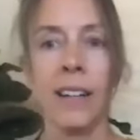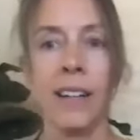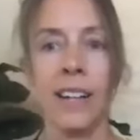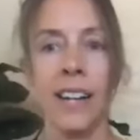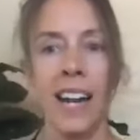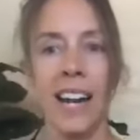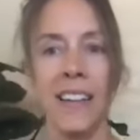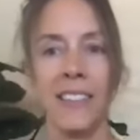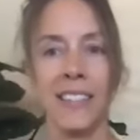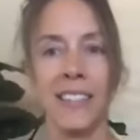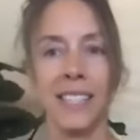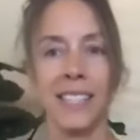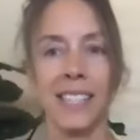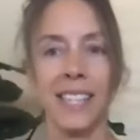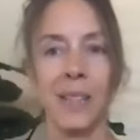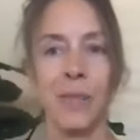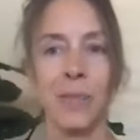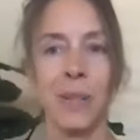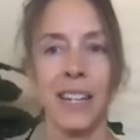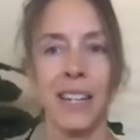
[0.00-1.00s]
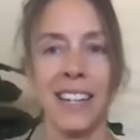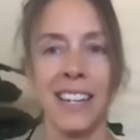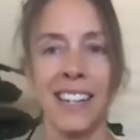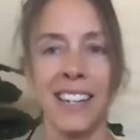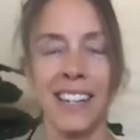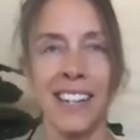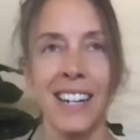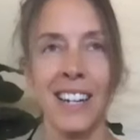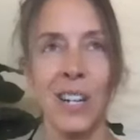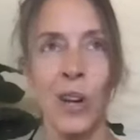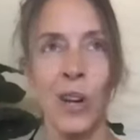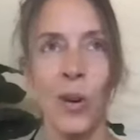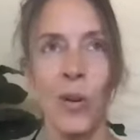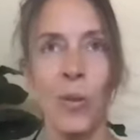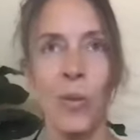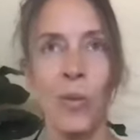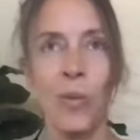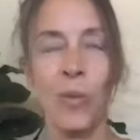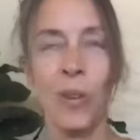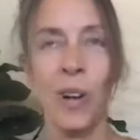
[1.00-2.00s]
And this could be, you
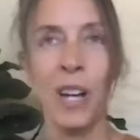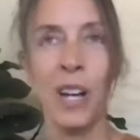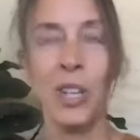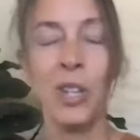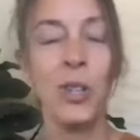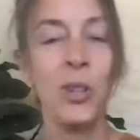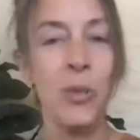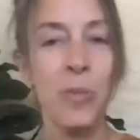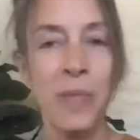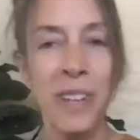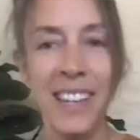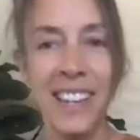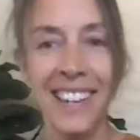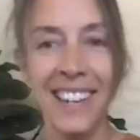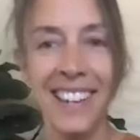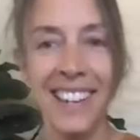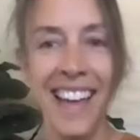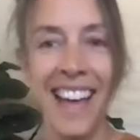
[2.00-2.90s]
know, a human